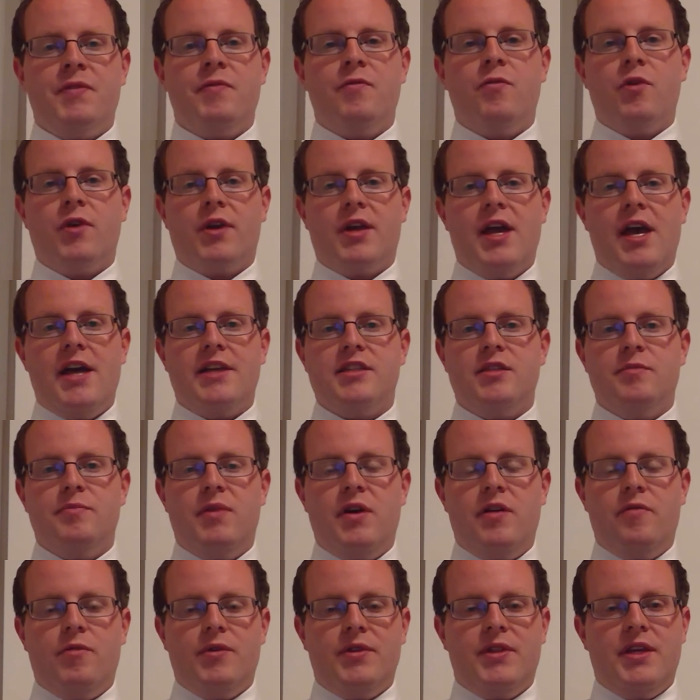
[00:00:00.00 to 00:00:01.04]
forecast
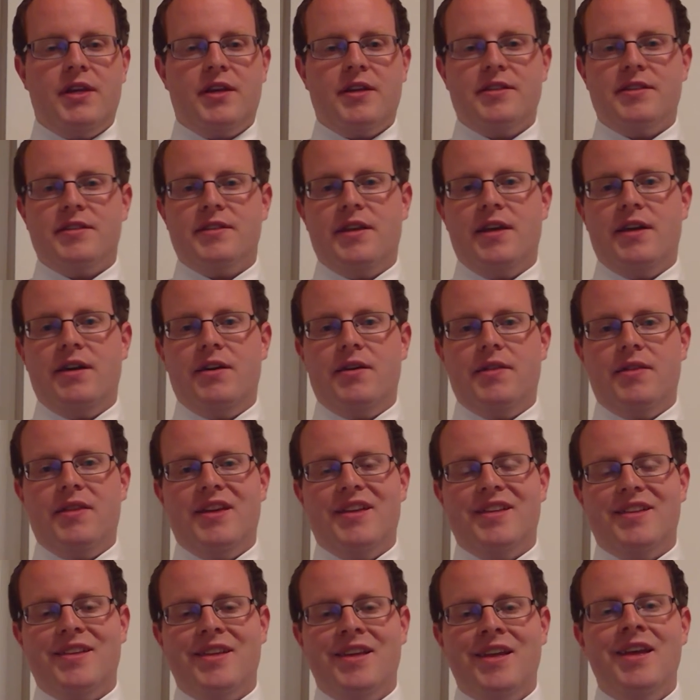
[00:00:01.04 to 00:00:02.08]
above what they can sell,
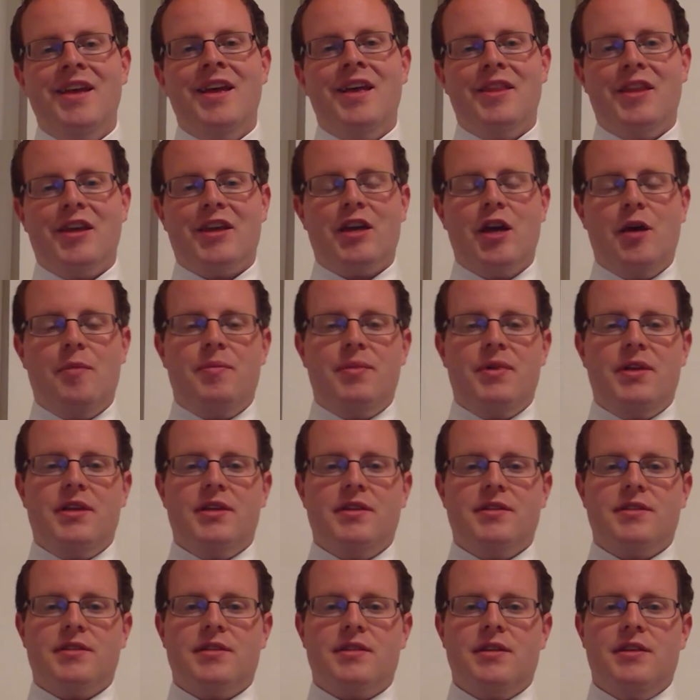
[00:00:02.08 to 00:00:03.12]
then the company
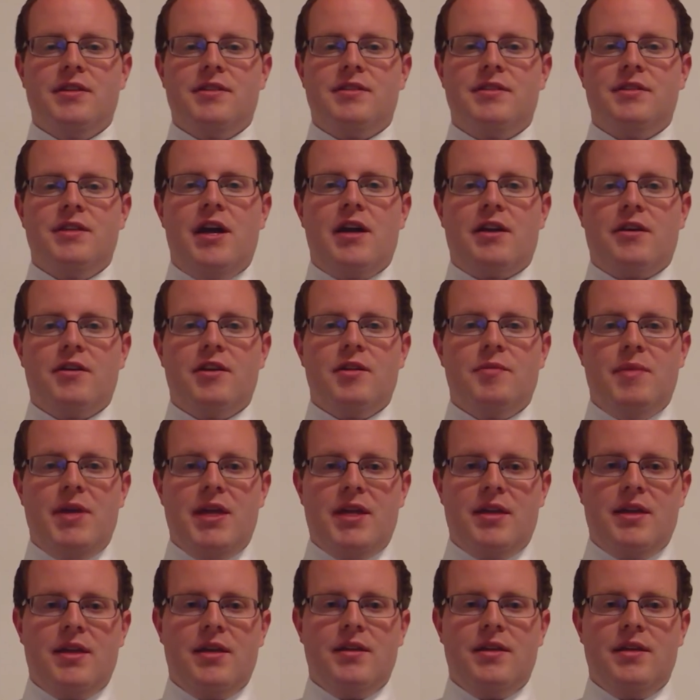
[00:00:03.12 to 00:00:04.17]
is not going to
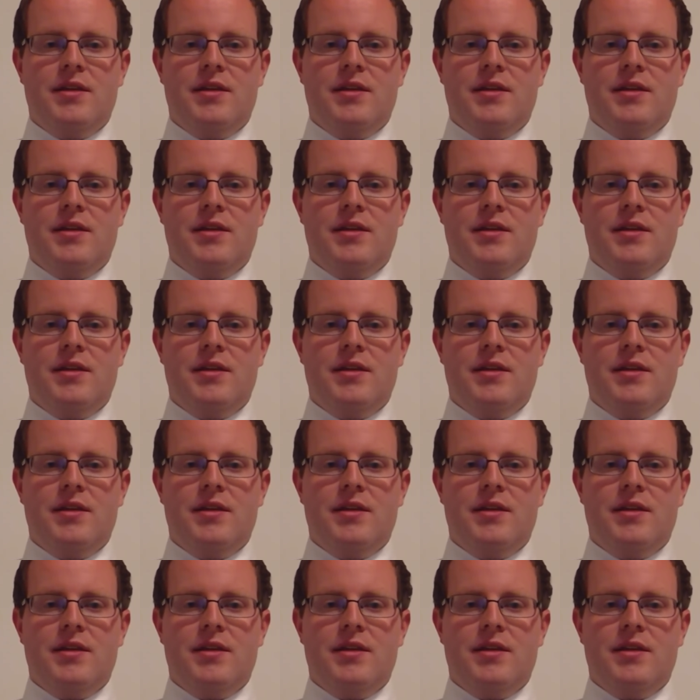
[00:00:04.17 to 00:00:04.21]
make it.